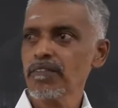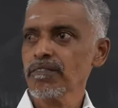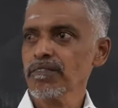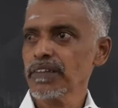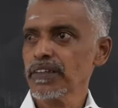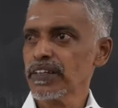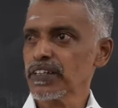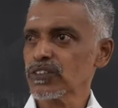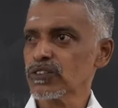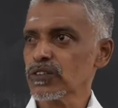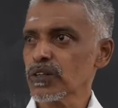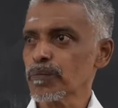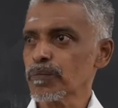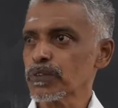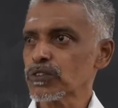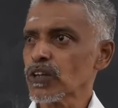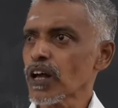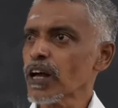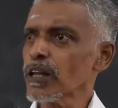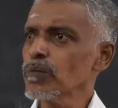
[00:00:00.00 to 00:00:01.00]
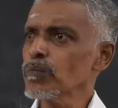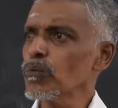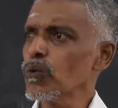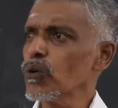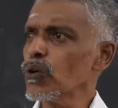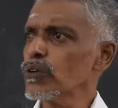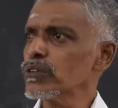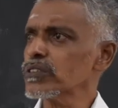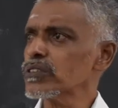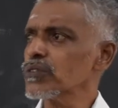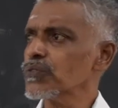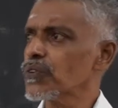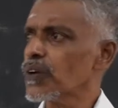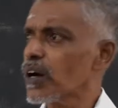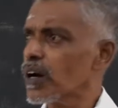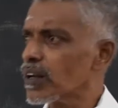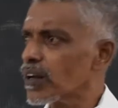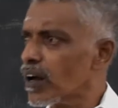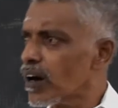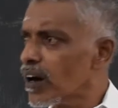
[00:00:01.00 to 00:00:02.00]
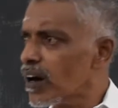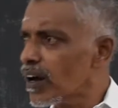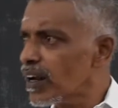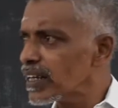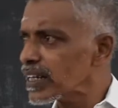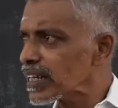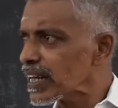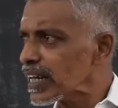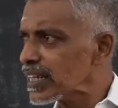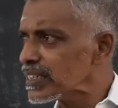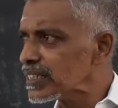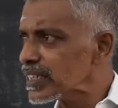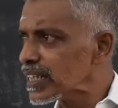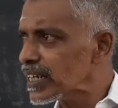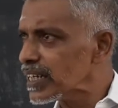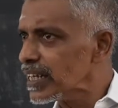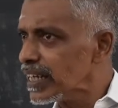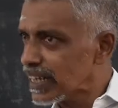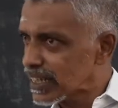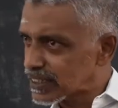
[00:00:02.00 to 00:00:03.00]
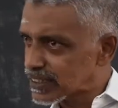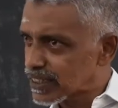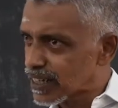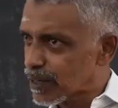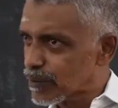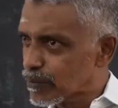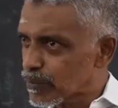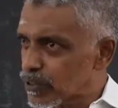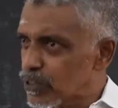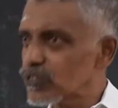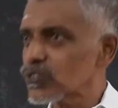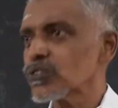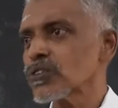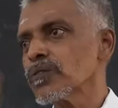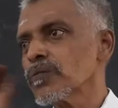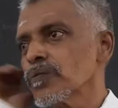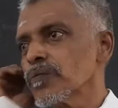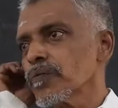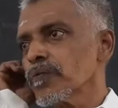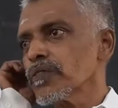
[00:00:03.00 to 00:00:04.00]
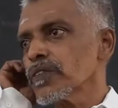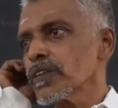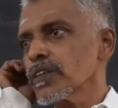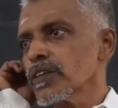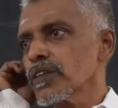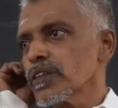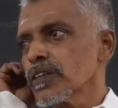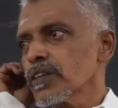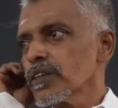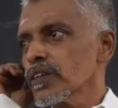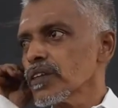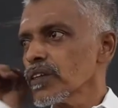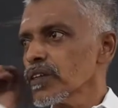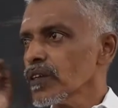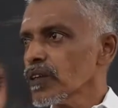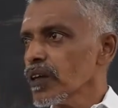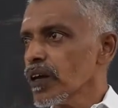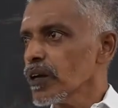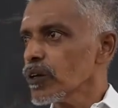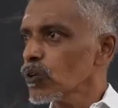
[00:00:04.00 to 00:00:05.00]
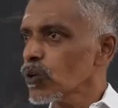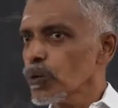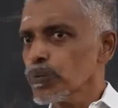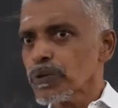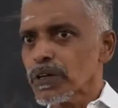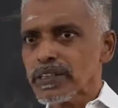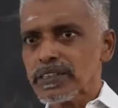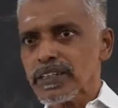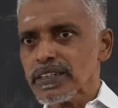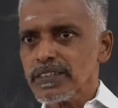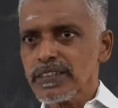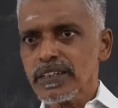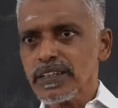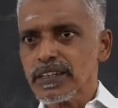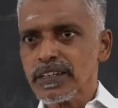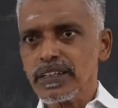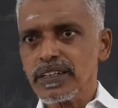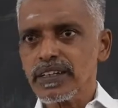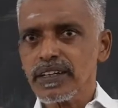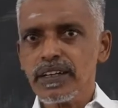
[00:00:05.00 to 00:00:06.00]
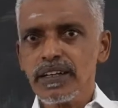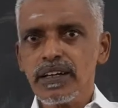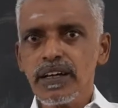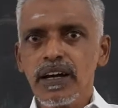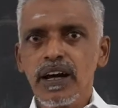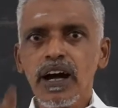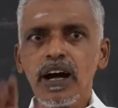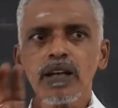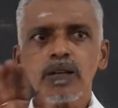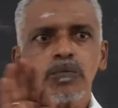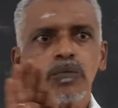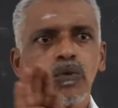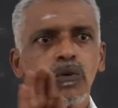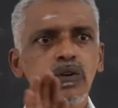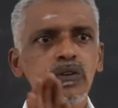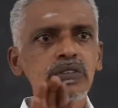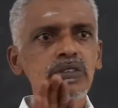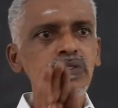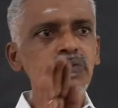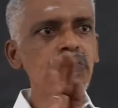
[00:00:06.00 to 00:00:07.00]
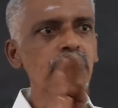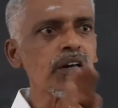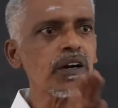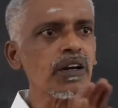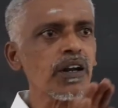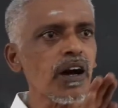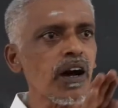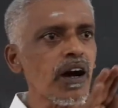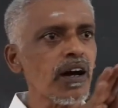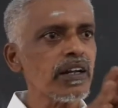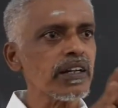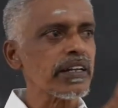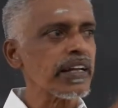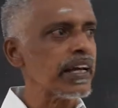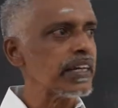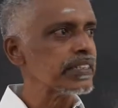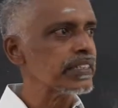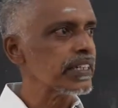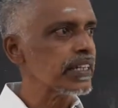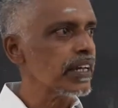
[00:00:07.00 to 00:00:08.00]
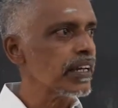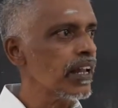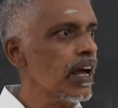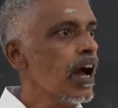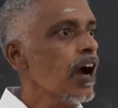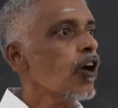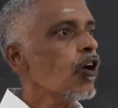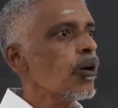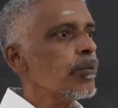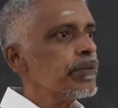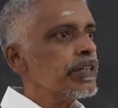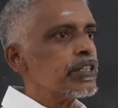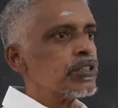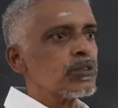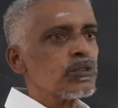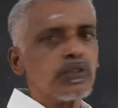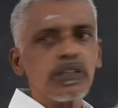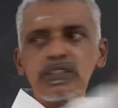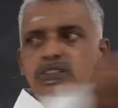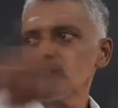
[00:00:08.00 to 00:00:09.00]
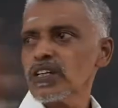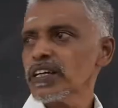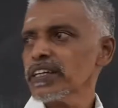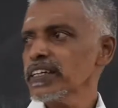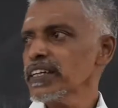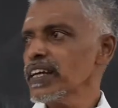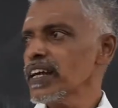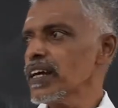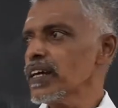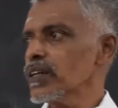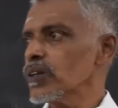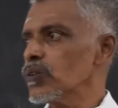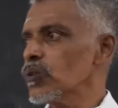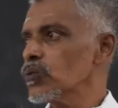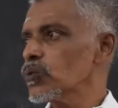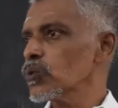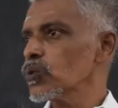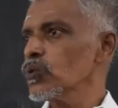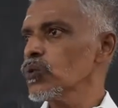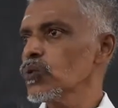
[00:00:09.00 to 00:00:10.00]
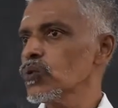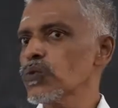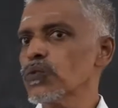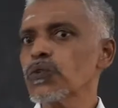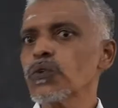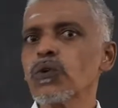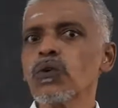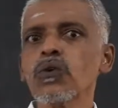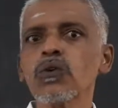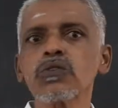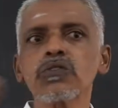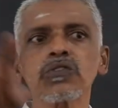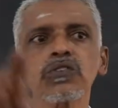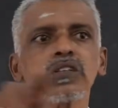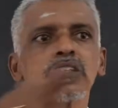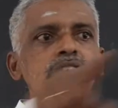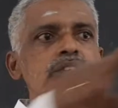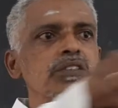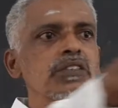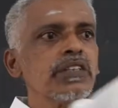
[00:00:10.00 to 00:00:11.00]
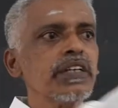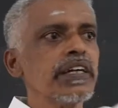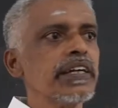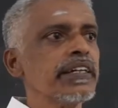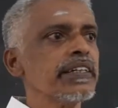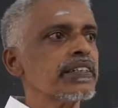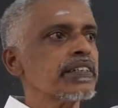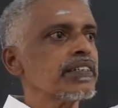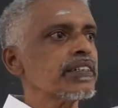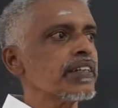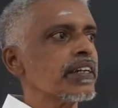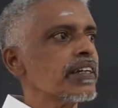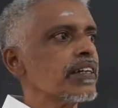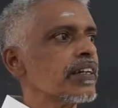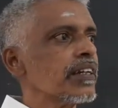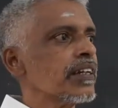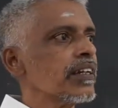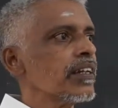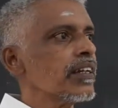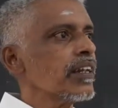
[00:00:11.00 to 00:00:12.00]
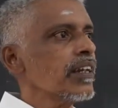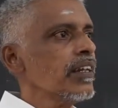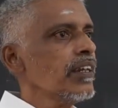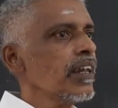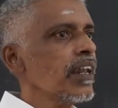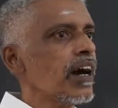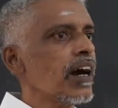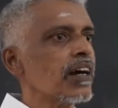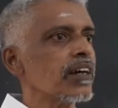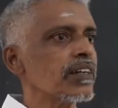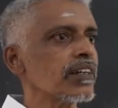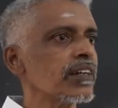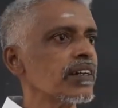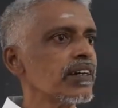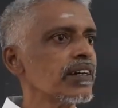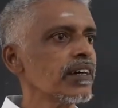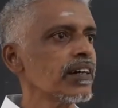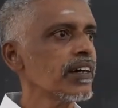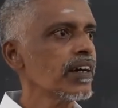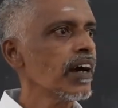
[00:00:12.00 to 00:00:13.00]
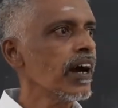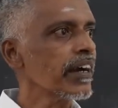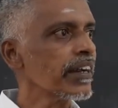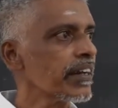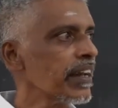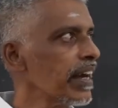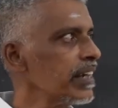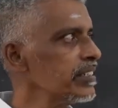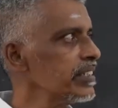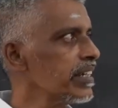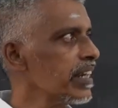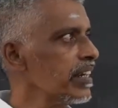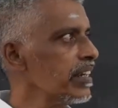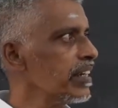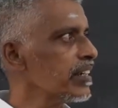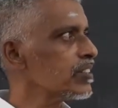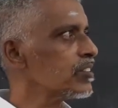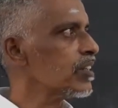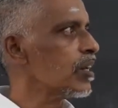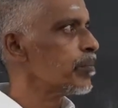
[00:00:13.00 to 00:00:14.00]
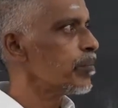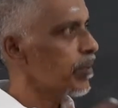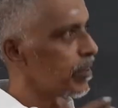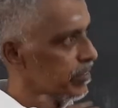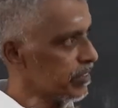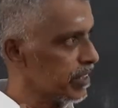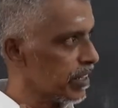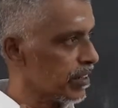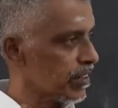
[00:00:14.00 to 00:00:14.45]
examples. Almost for all classical examples, I hope you understand. Almost for all classical. How many students are here? 2, 4, 6, 8, 10, 11. Classical examples.